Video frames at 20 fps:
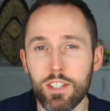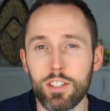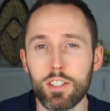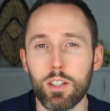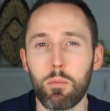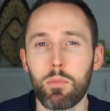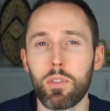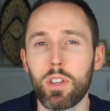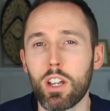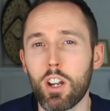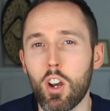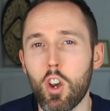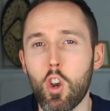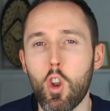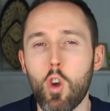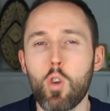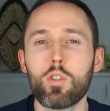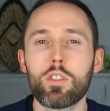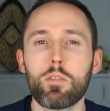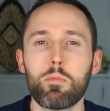is something
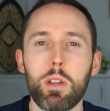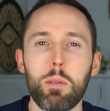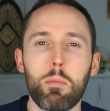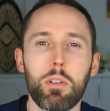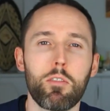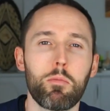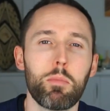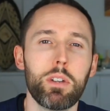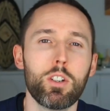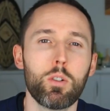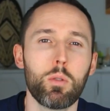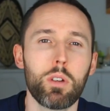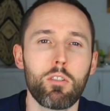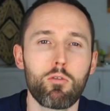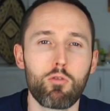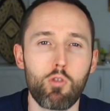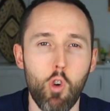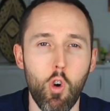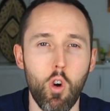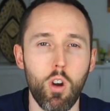loads of people have been
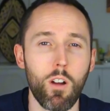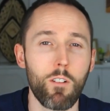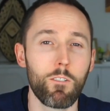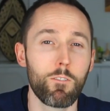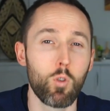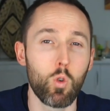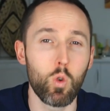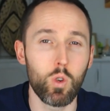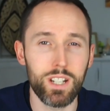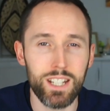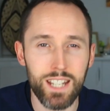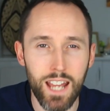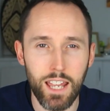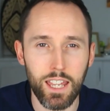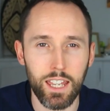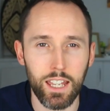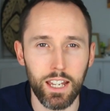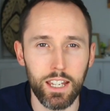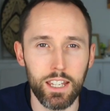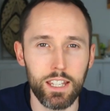doing wrong for
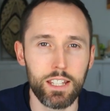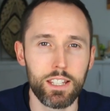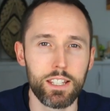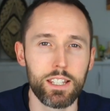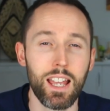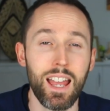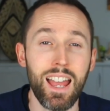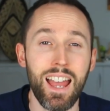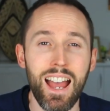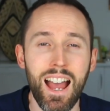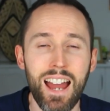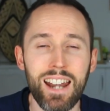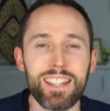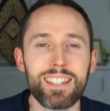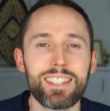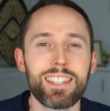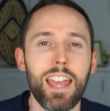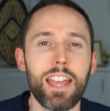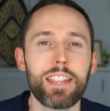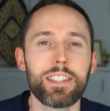decades, and it's
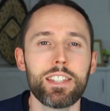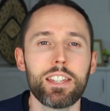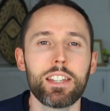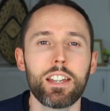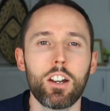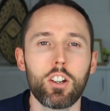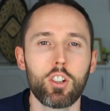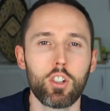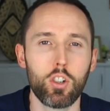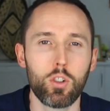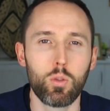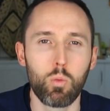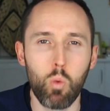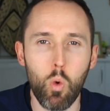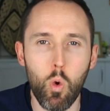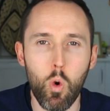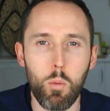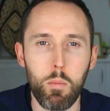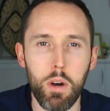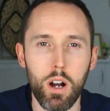getting a good
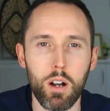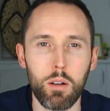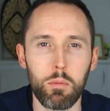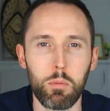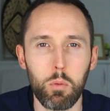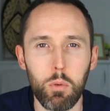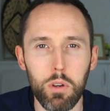warm-up.